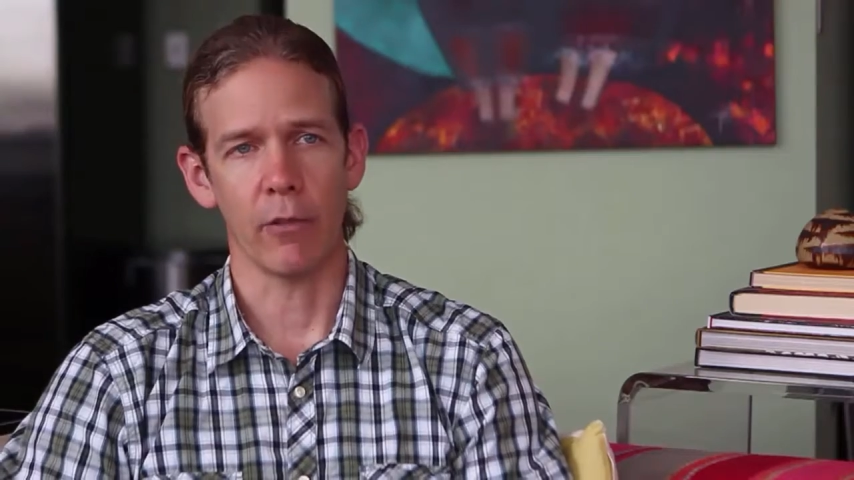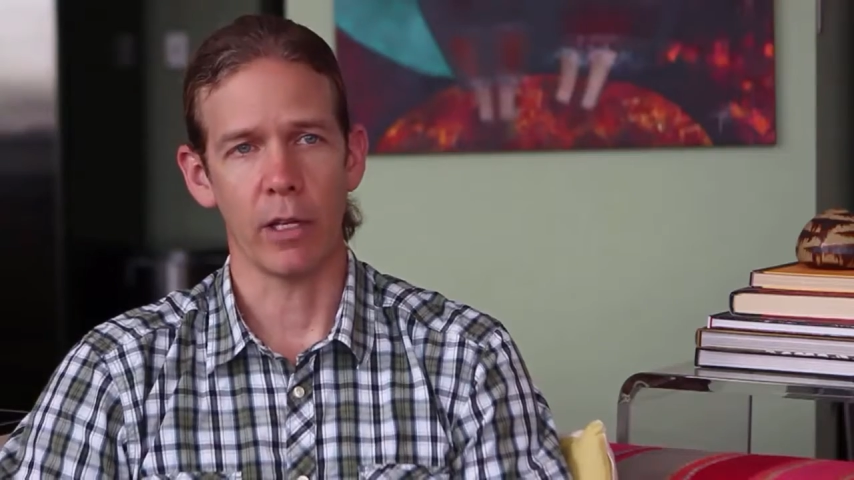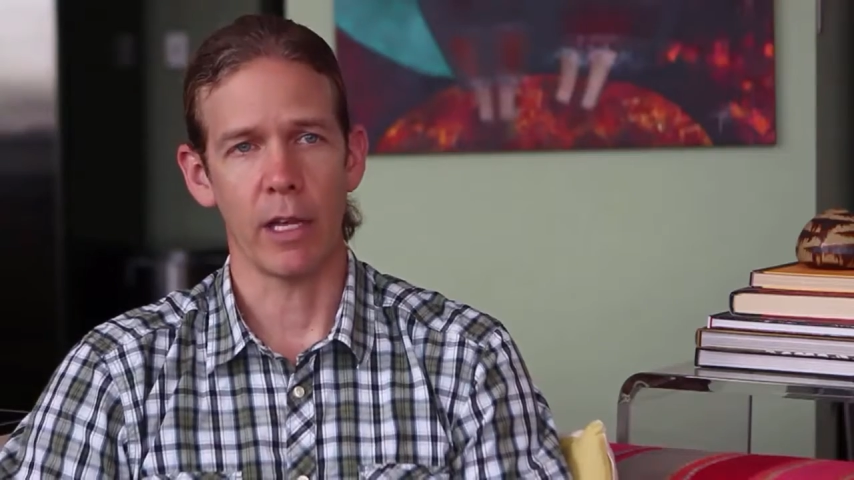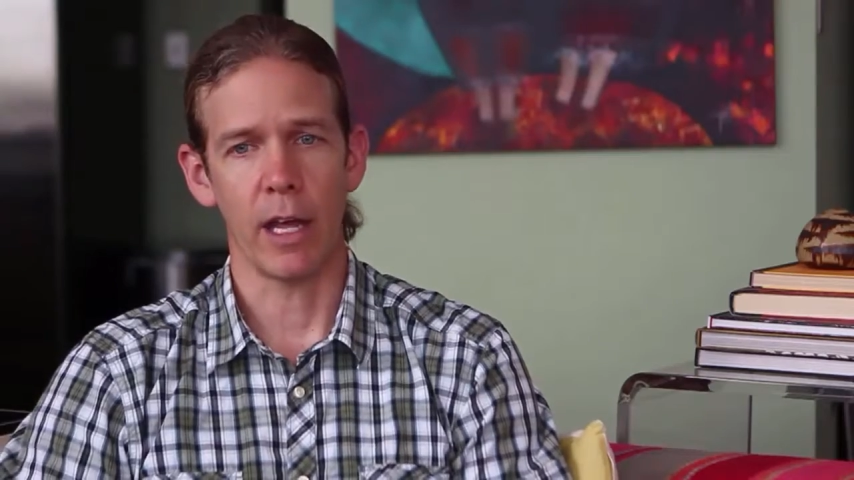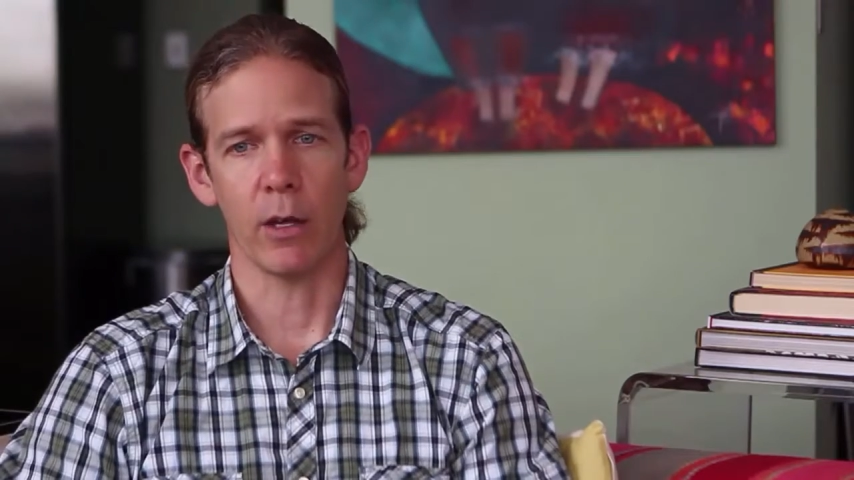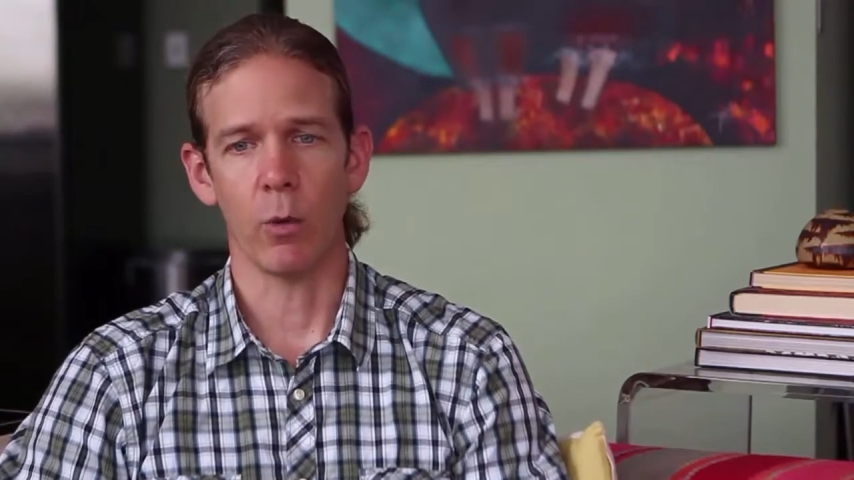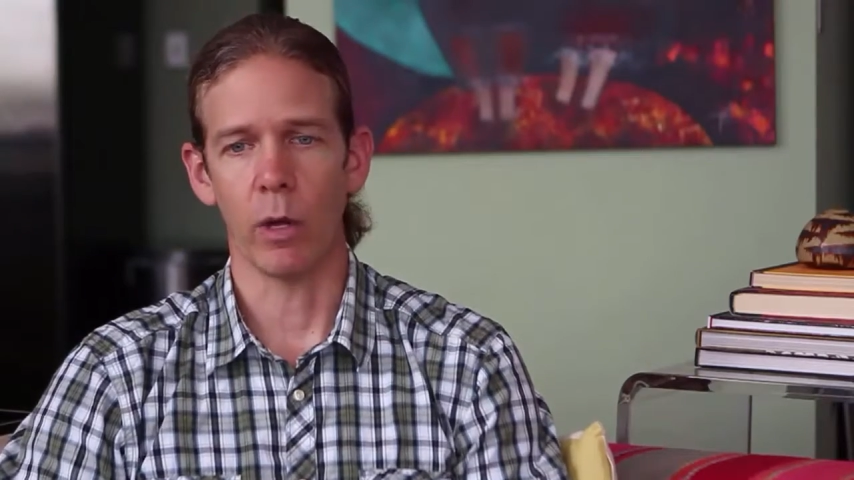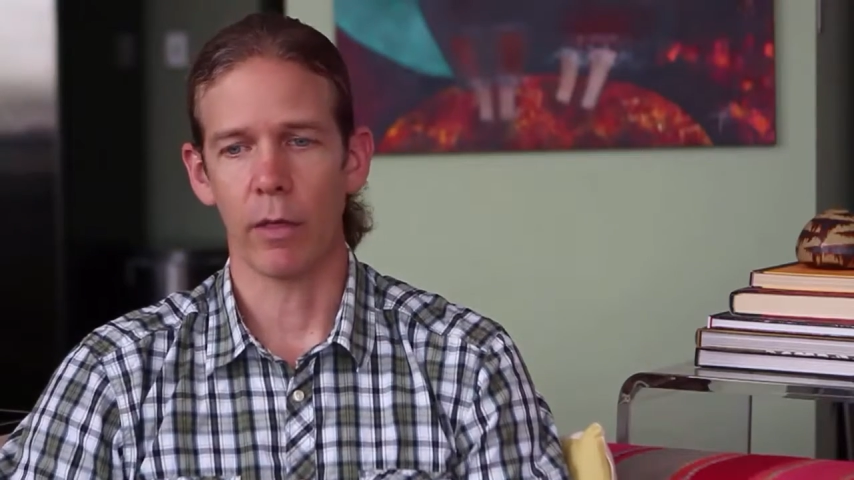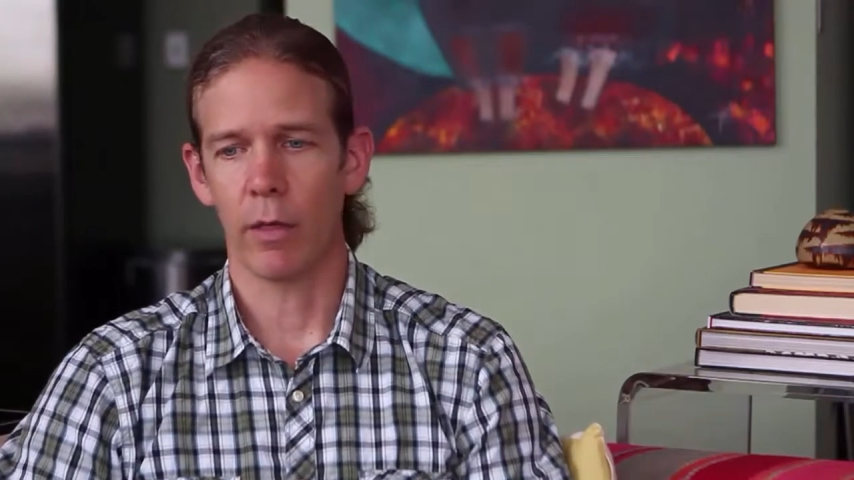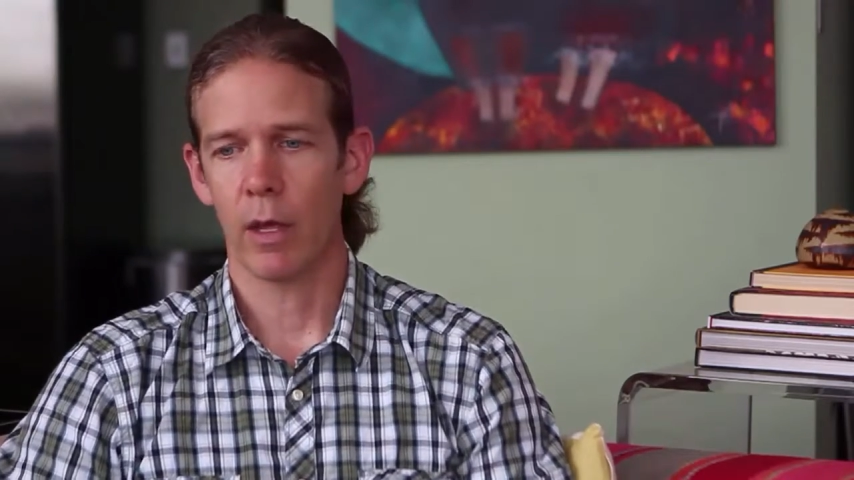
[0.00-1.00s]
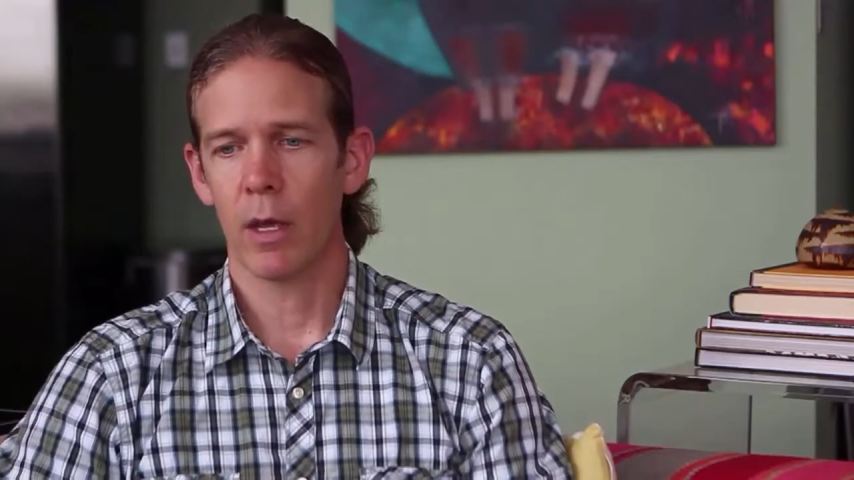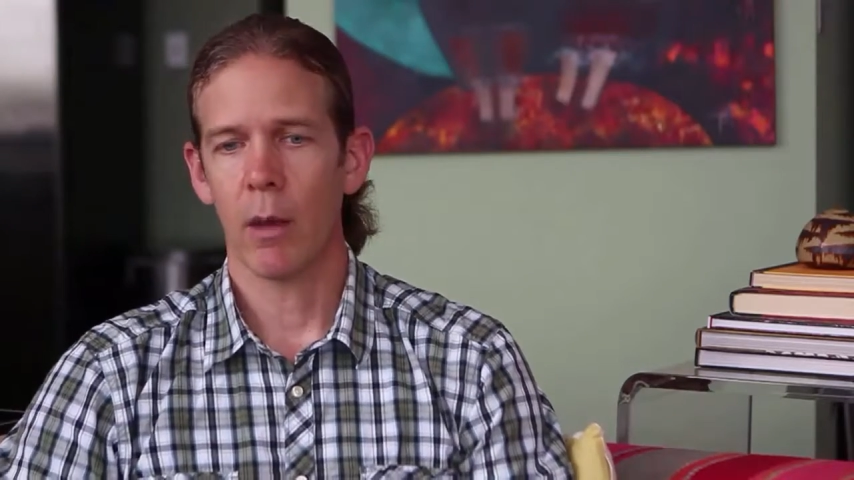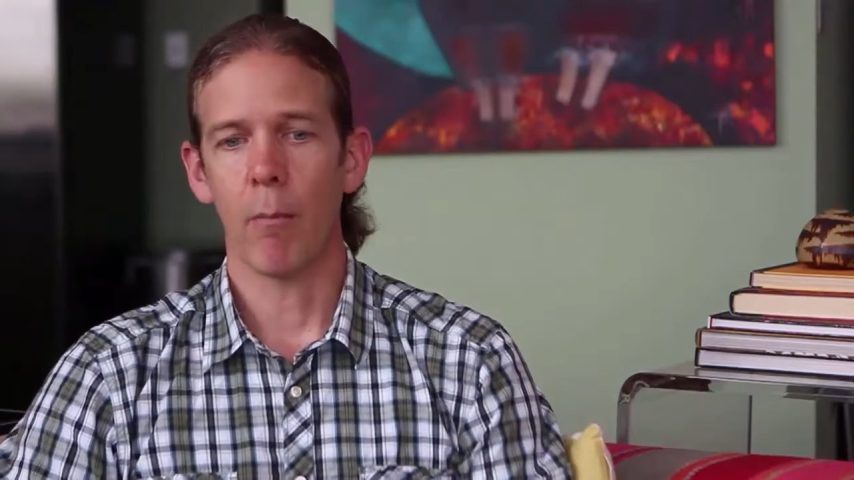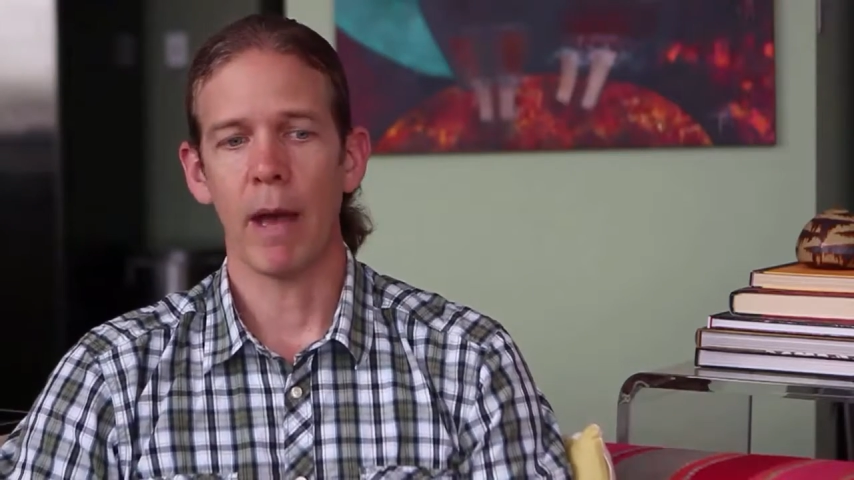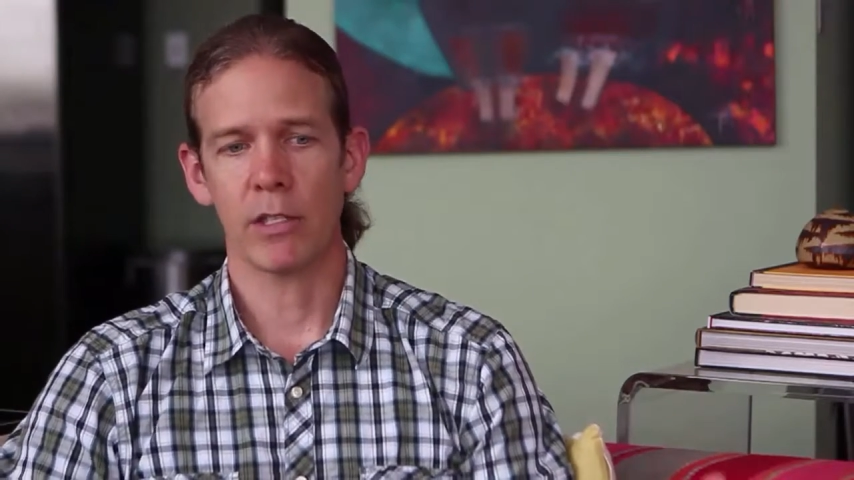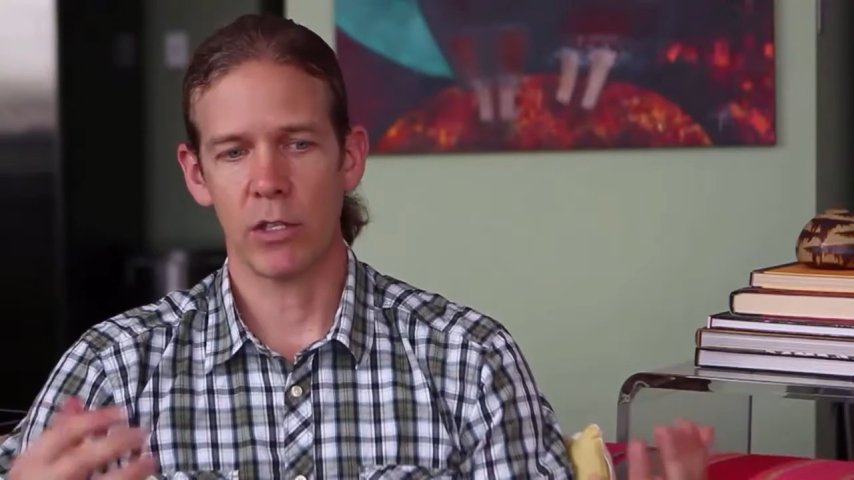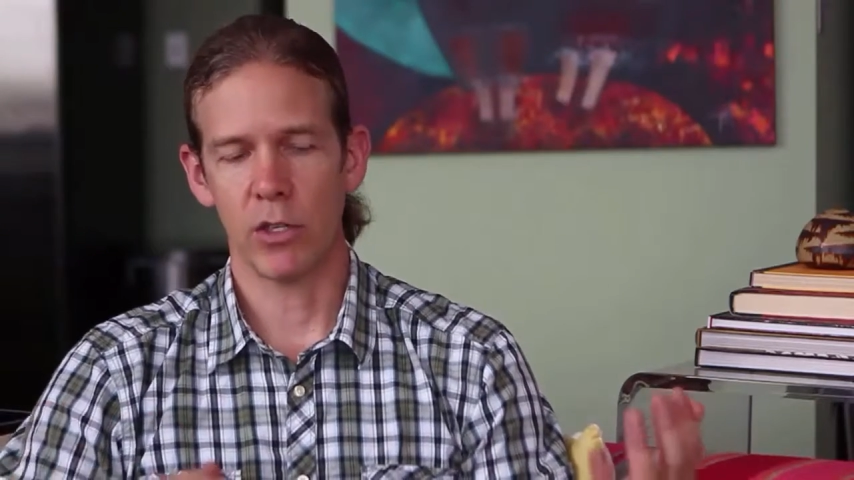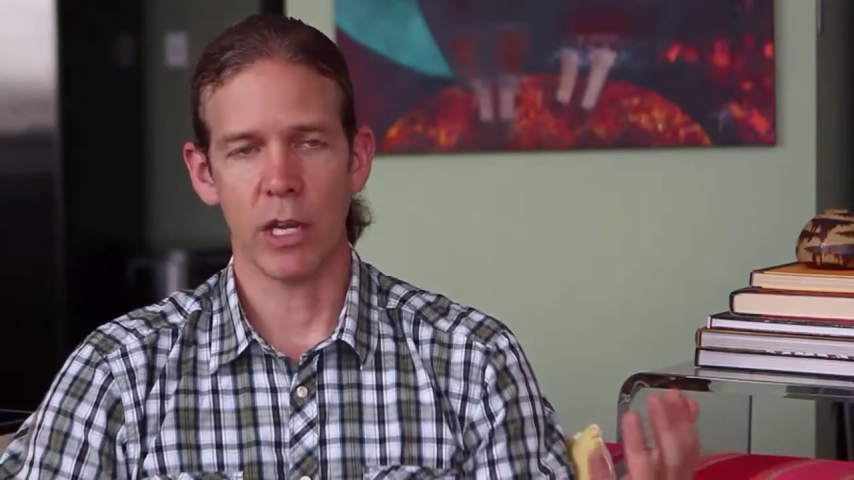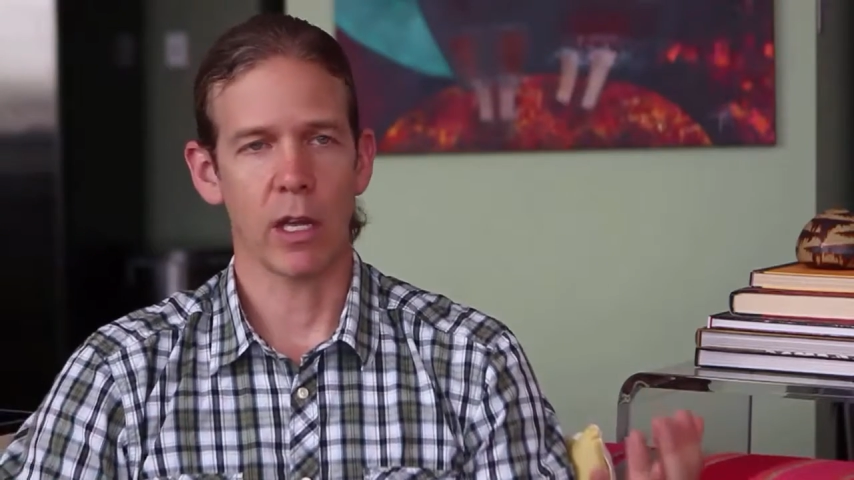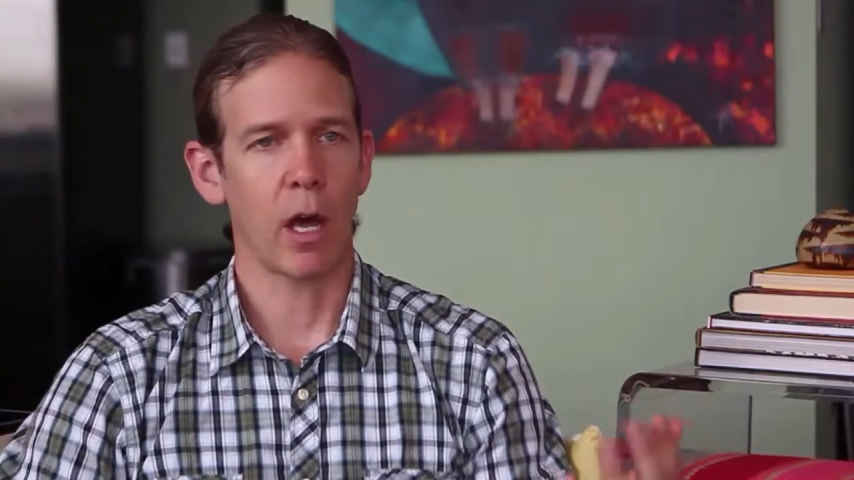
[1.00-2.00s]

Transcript: every day with messaging